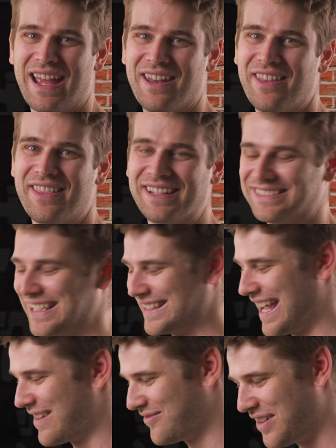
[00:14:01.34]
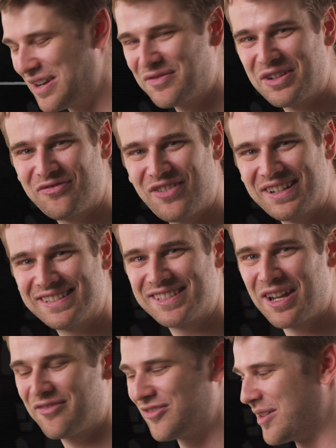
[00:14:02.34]
And things like that. Very, very funny
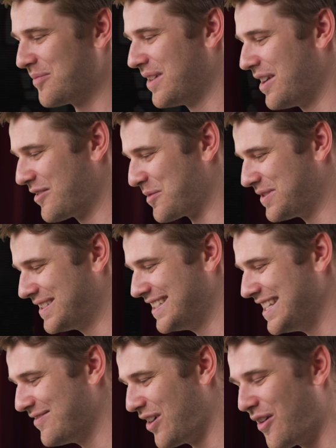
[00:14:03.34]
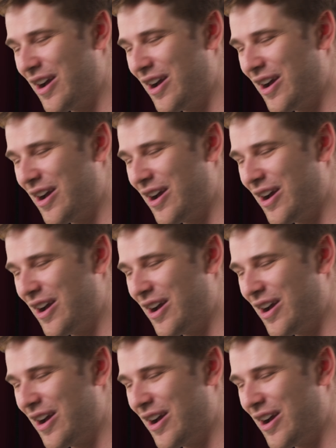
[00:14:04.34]
stuff from Steve-O.